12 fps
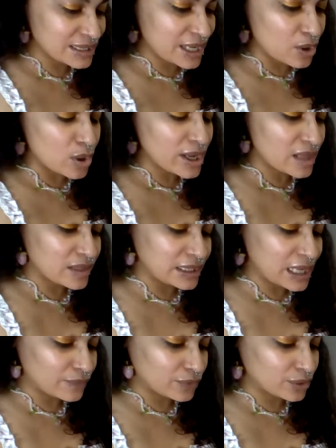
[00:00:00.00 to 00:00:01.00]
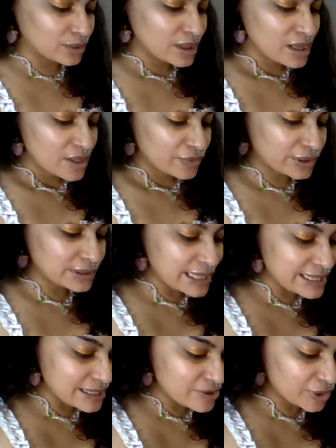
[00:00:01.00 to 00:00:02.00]
saying, oh, yeah, they never, they're
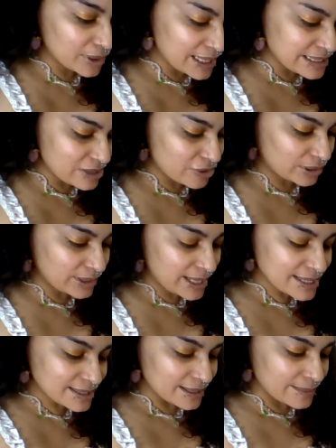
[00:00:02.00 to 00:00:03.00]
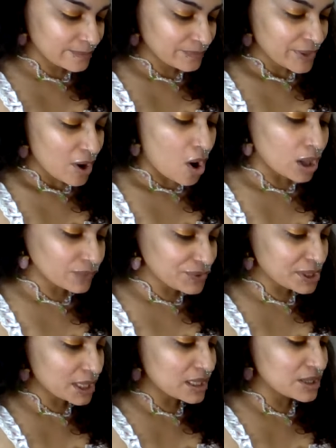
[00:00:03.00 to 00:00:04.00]
lazy, they're lazy, they're lazy. All of a
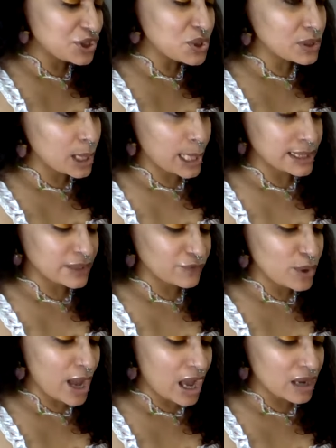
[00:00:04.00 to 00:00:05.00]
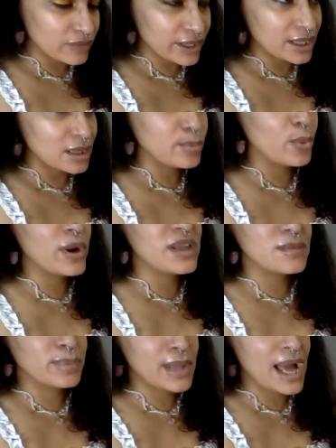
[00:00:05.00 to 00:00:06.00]
sudden, you collective, you have, like, an Employee
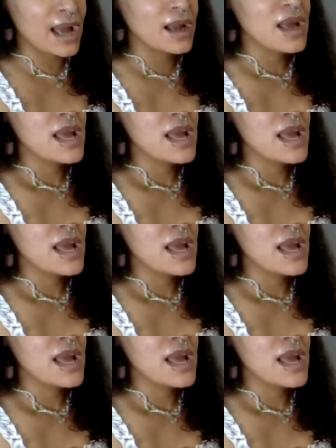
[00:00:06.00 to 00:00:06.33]
of the plaque,